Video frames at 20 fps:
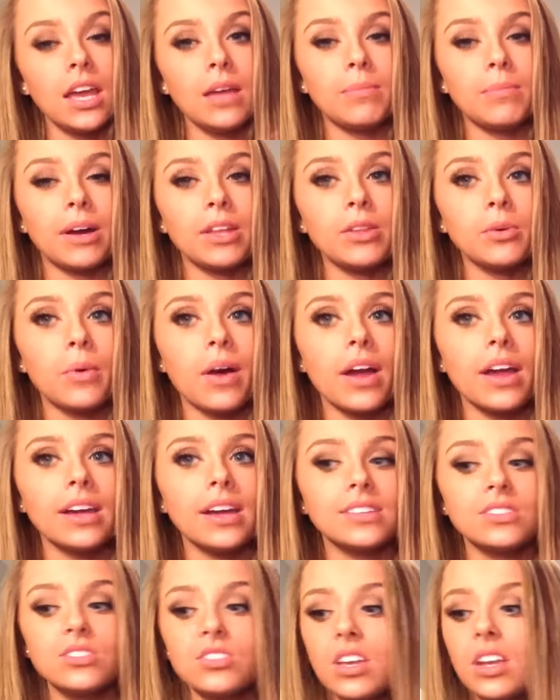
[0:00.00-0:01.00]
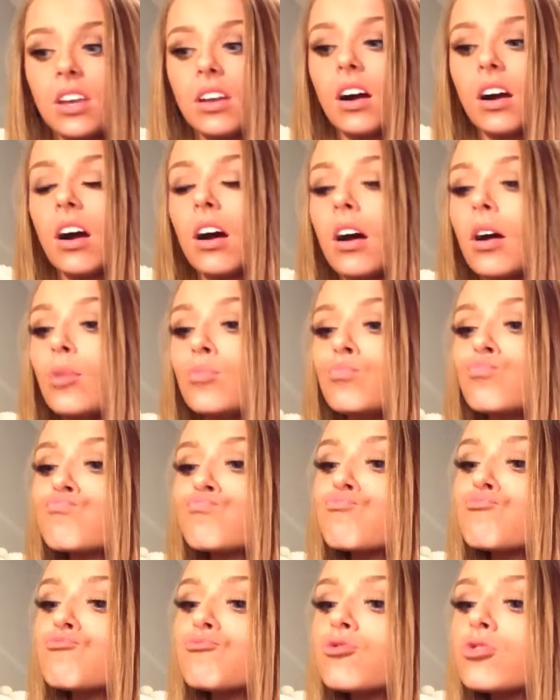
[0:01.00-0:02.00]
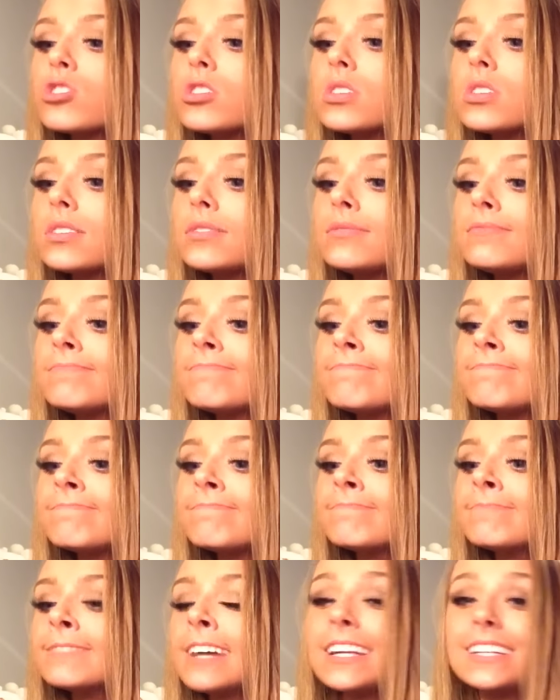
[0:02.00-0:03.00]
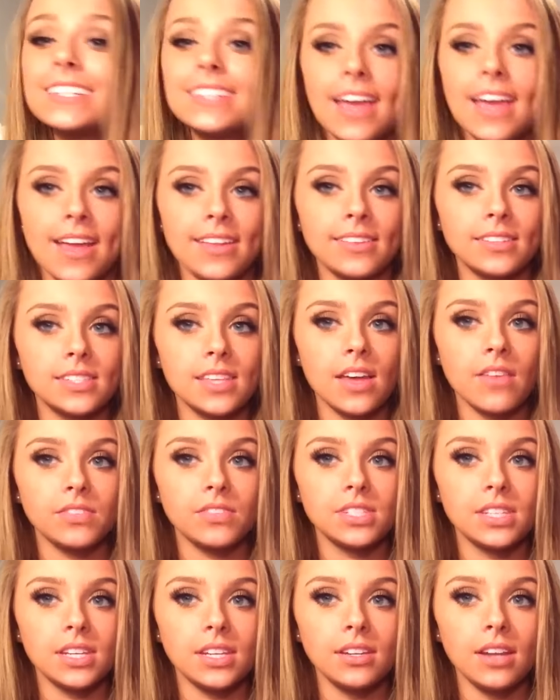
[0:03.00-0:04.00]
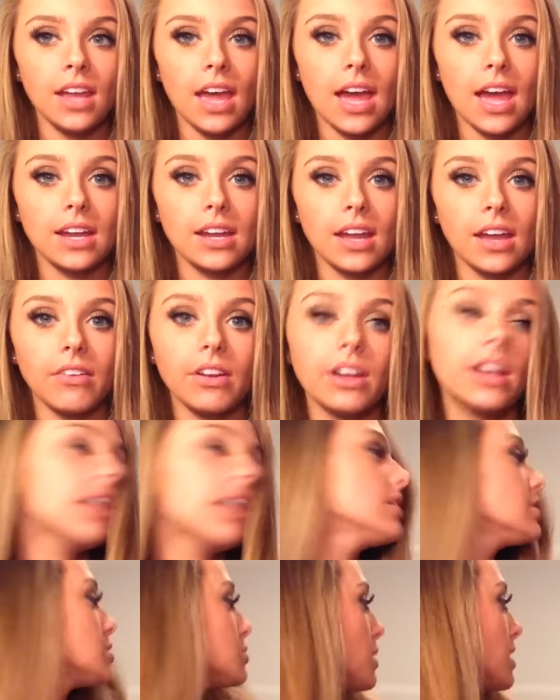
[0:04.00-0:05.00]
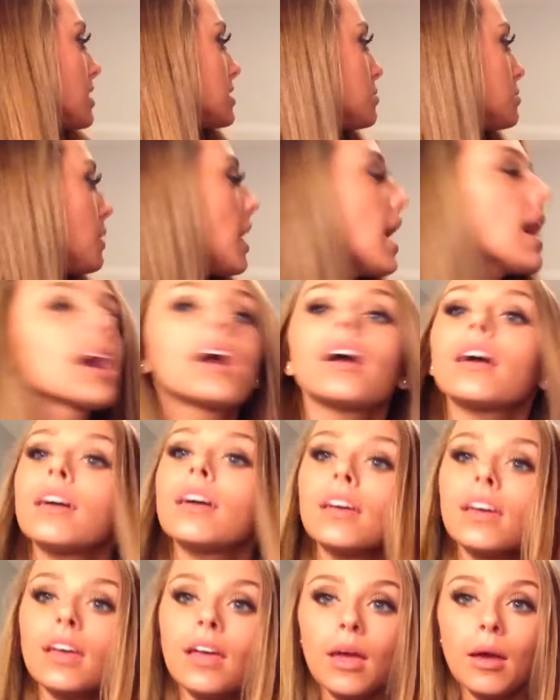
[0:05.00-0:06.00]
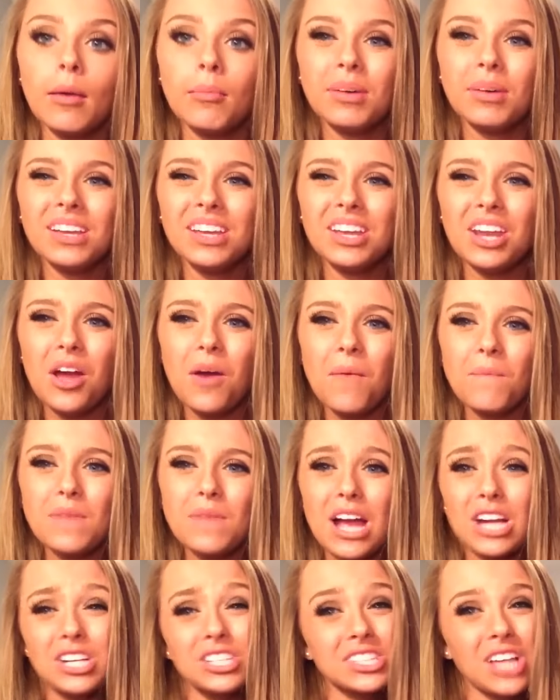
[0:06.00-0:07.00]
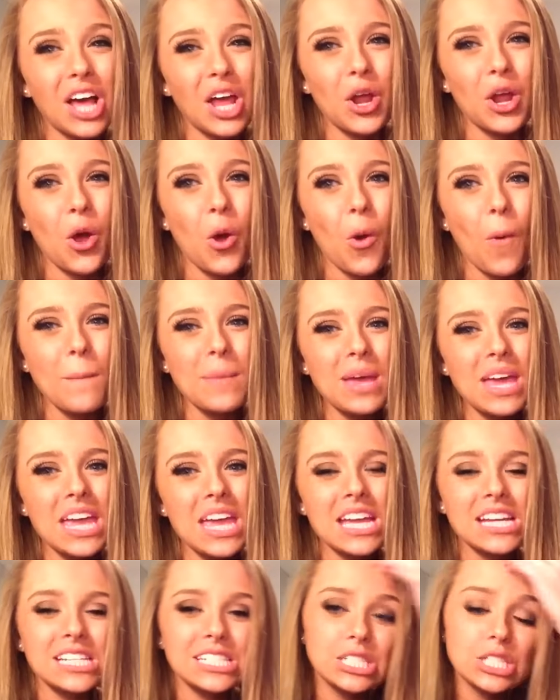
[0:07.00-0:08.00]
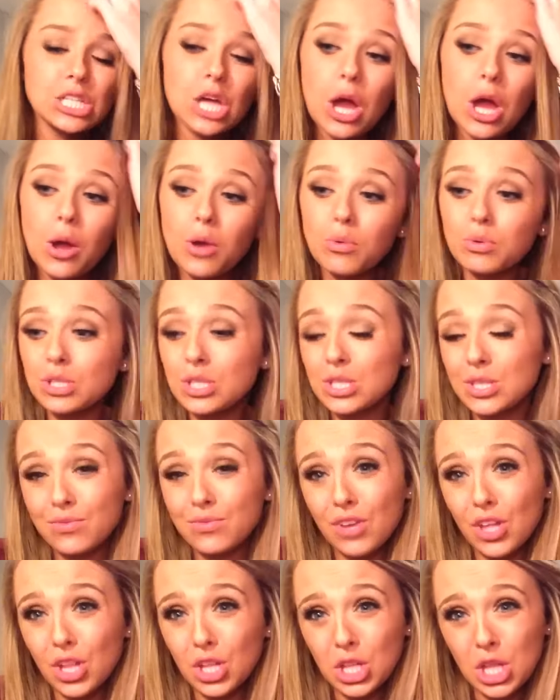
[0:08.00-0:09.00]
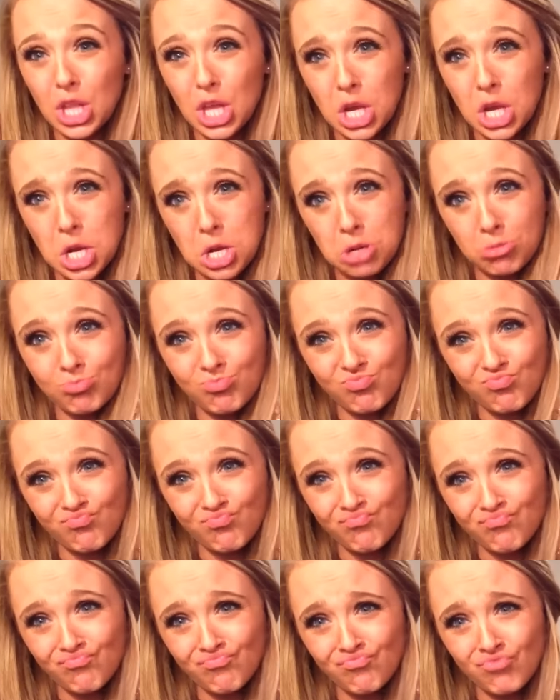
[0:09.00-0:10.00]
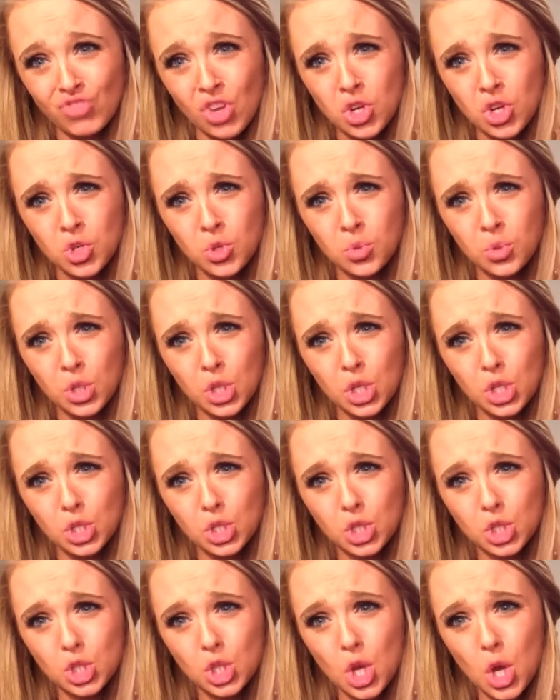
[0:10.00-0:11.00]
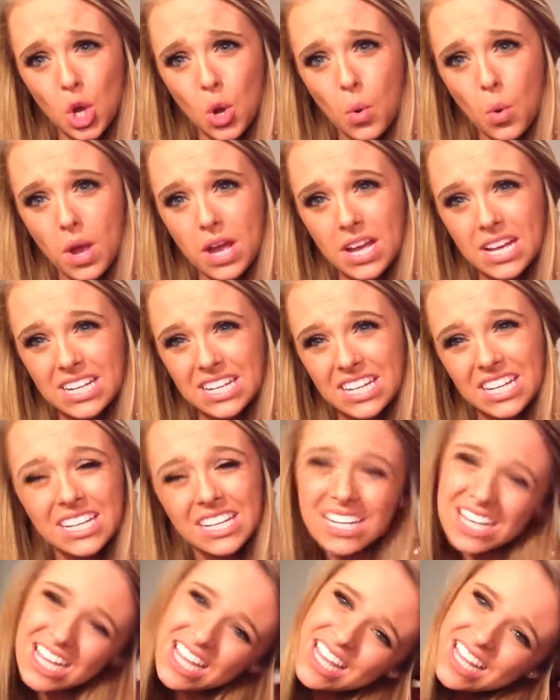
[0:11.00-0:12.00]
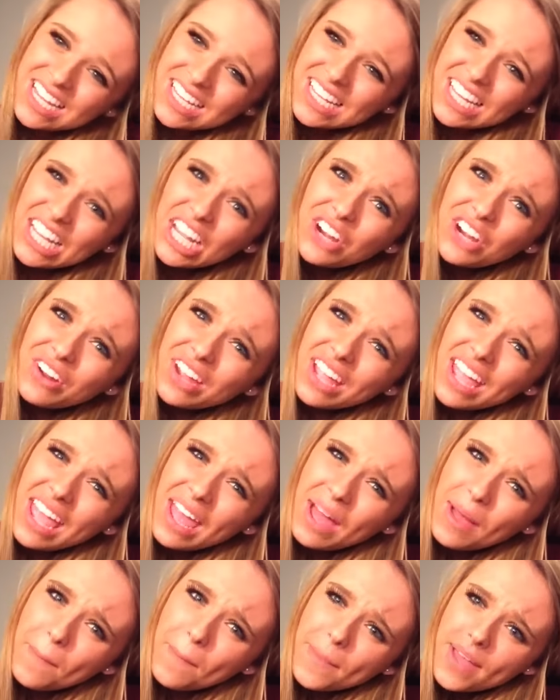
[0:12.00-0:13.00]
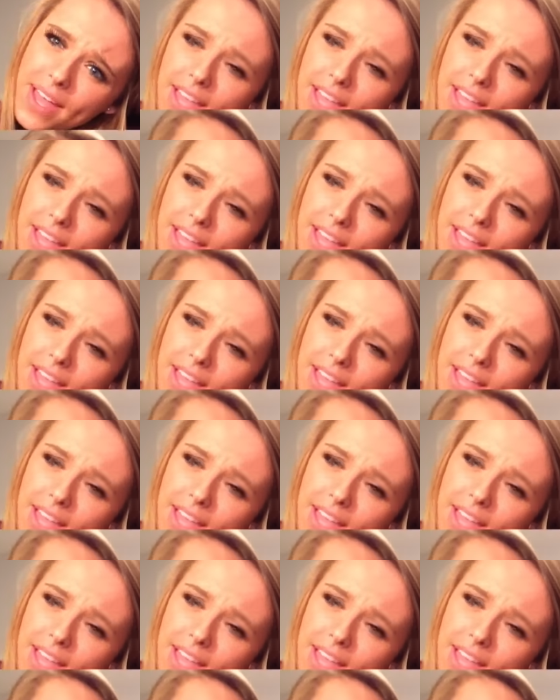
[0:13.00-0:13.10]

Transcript: By the way, it's like 10:17 at night right now, that's why it's black. But you know, I just got home, and I was feeling like doing this, so here I am.